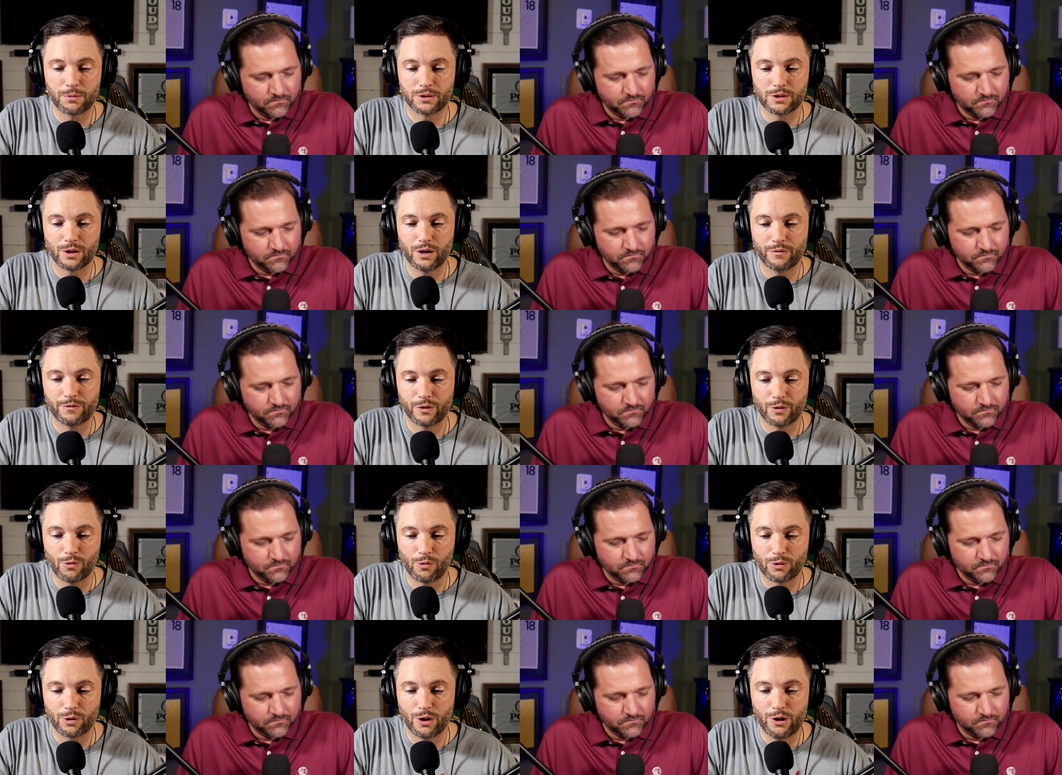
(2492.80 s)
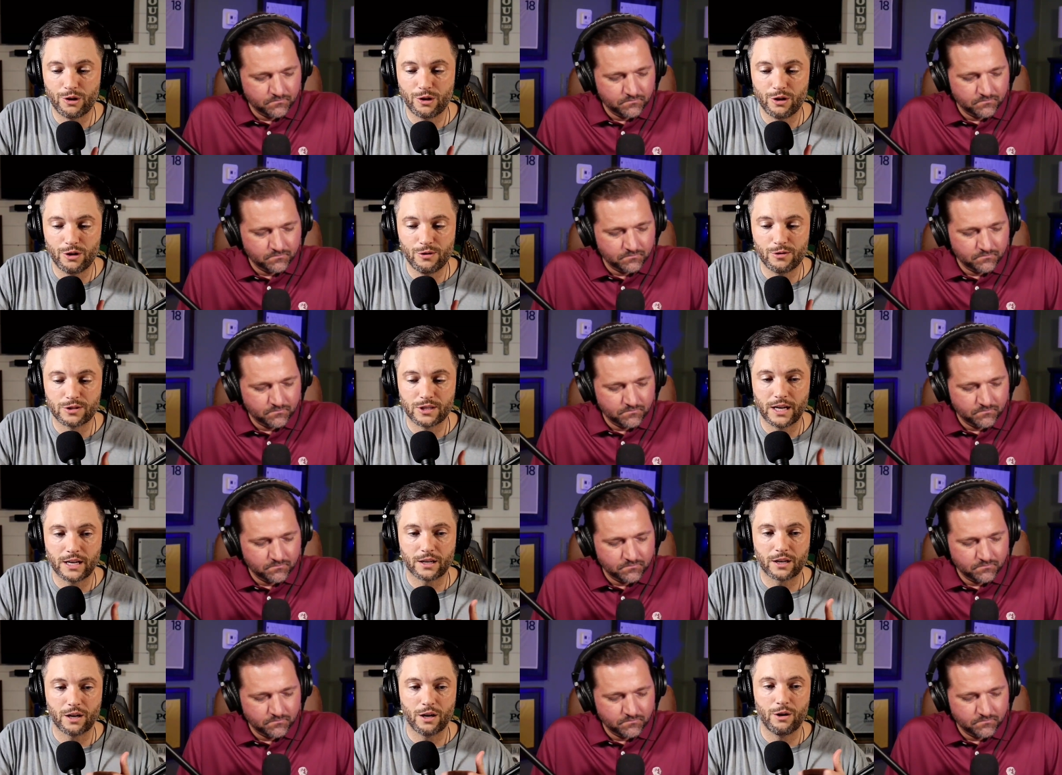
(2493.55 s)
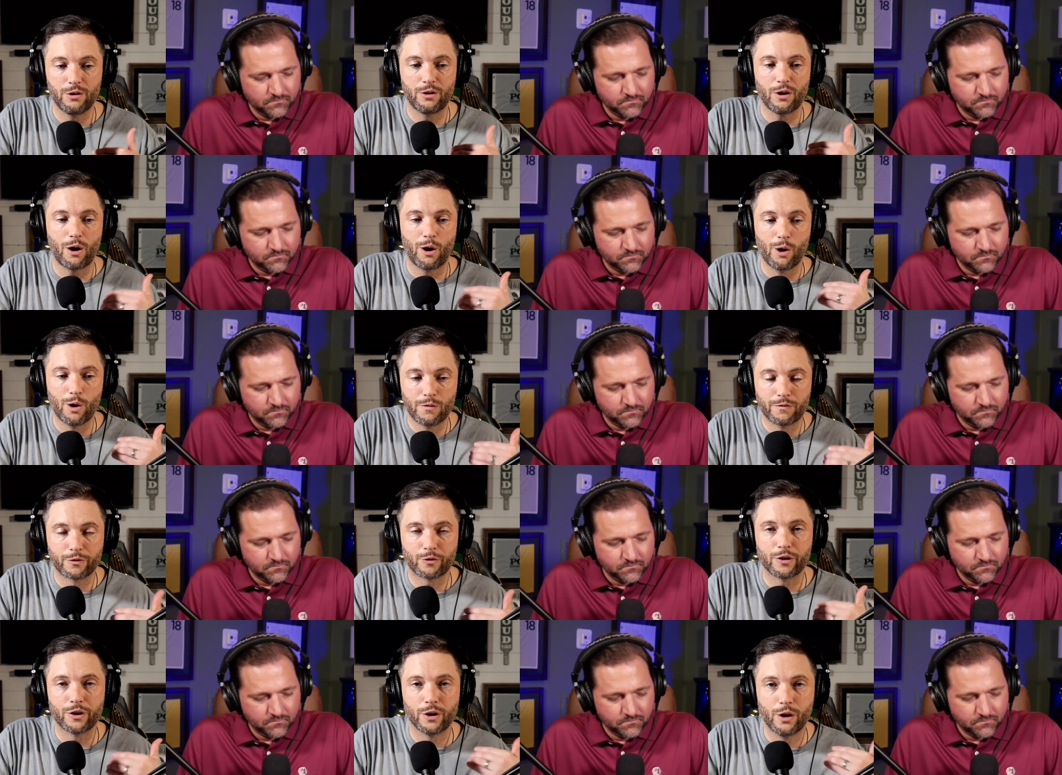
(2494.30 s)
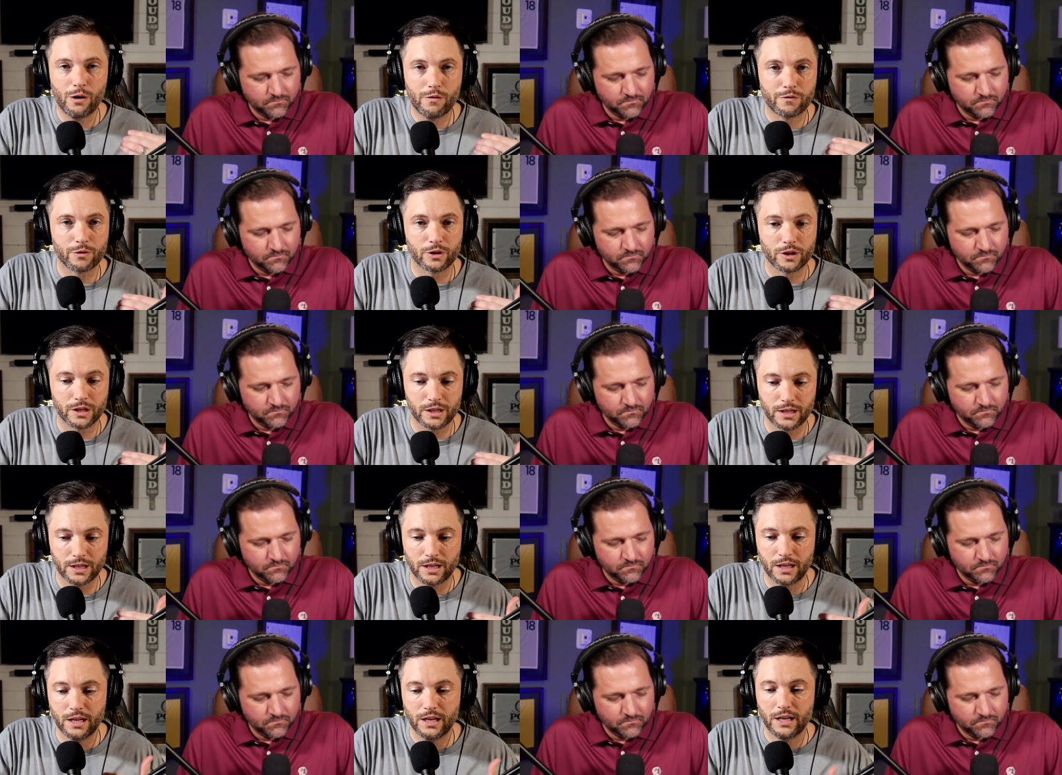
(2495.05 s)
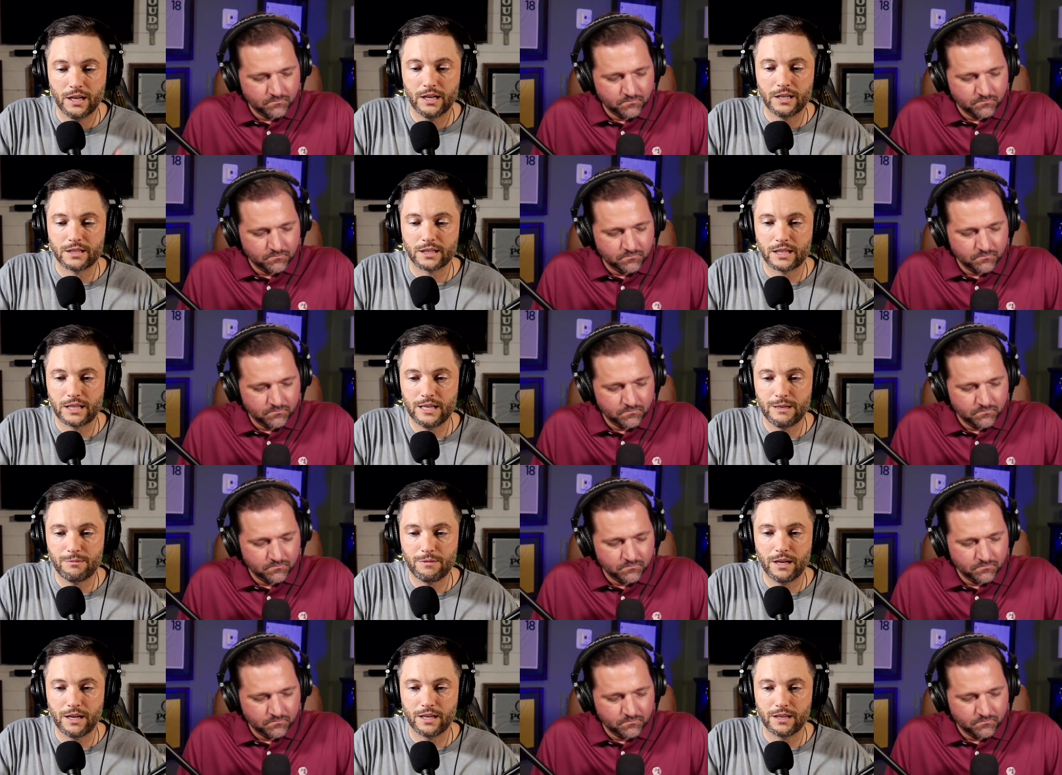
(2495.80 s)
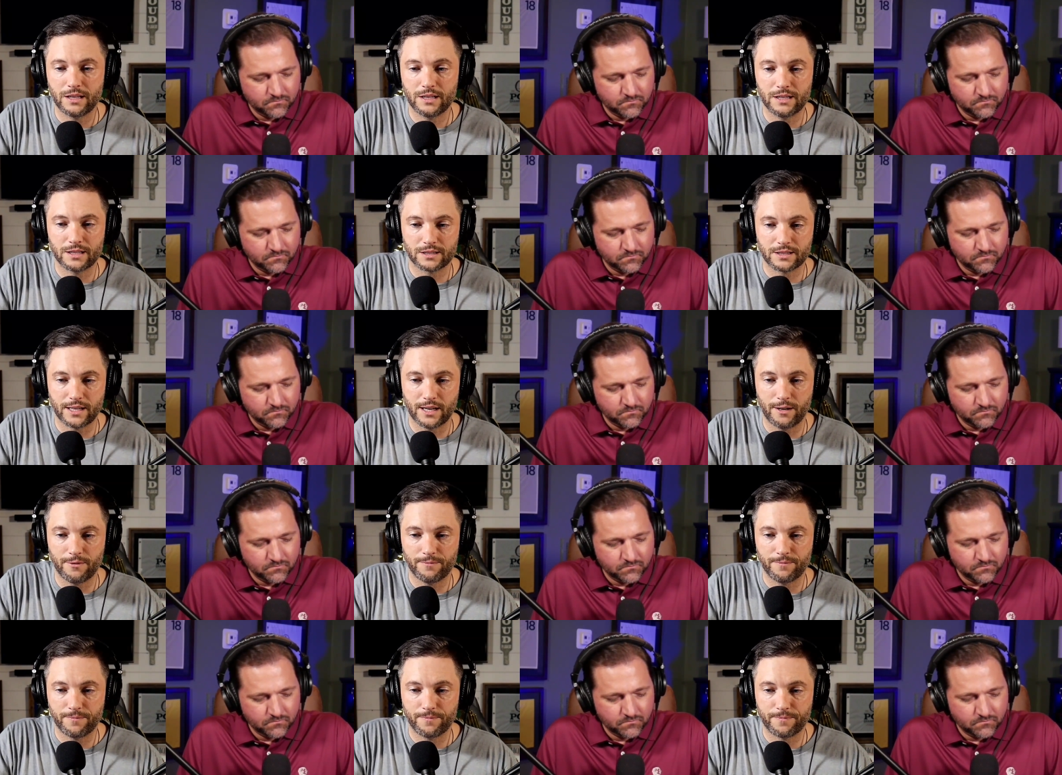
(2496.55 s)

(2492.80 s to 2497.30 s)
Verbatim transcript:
Speaker 1: percent off your order, and you can use that code over and over again to keep getting the discount.